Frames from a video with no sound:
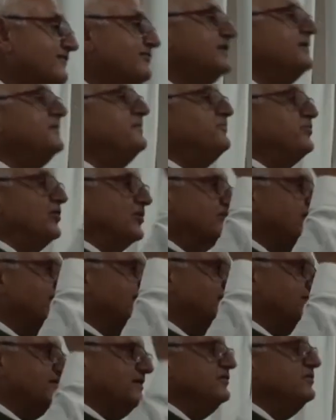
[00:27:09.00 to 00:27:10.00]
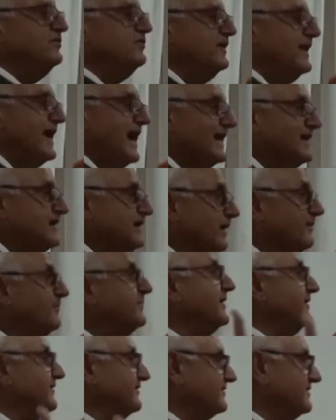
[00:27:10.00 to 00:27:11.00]
never progressed. You, we had
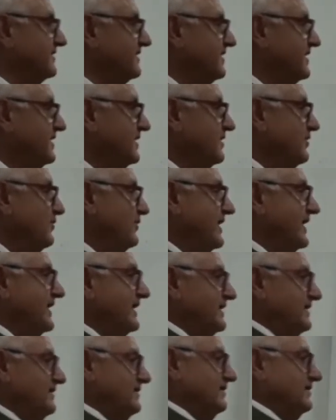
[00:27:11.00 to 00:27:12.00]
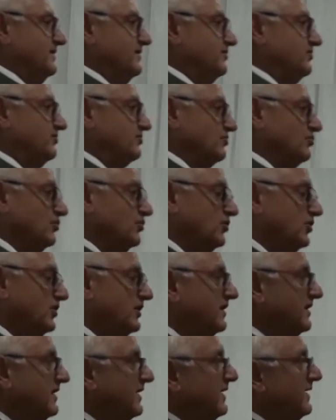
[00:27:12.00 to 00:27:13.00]
numbers. We had uh,
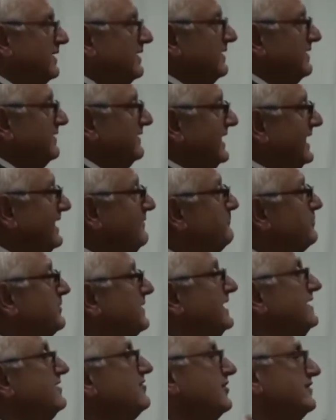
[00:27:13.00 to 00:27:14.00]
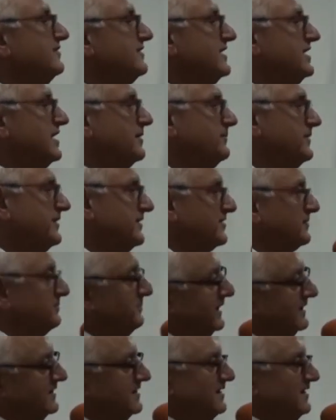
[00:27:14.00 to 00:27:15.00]
school in, increase in numbers,
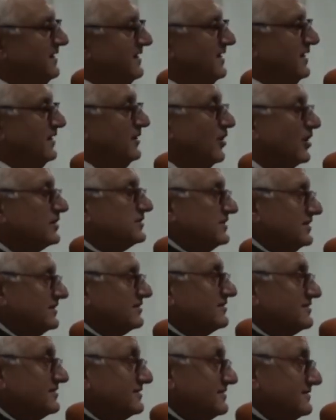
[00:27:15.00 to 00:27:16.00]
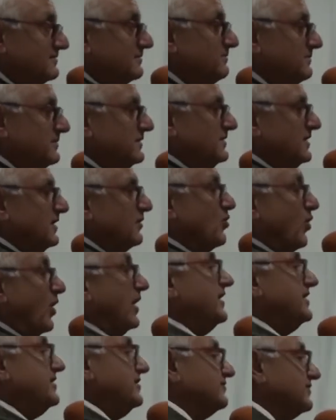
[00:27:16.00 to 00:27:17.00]
but not the, the
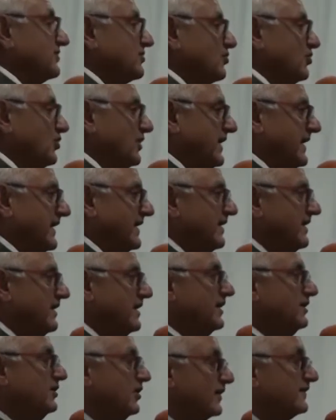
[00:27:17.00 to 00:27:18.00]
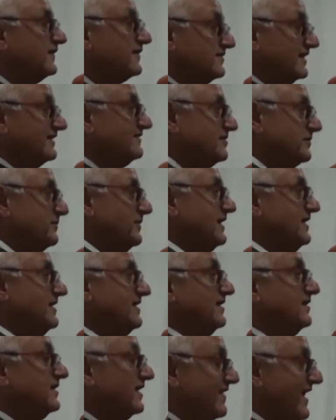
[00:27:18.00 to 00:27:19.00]
quality of the schooling, nor the
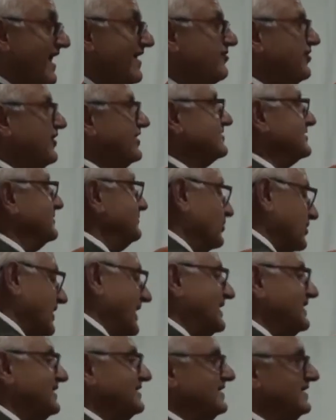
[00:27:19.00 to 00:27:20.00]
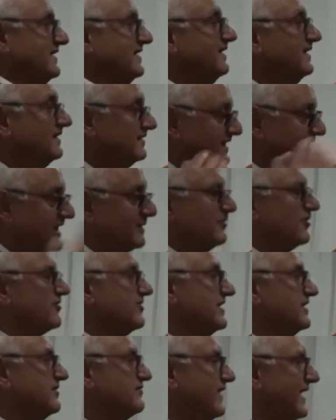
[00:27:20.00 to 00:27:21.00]
sensibility, the ethic, the morality, the
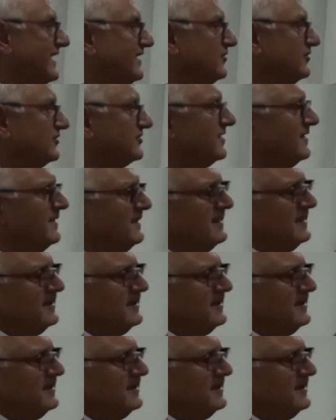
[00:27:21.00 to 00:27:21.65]
democratic values,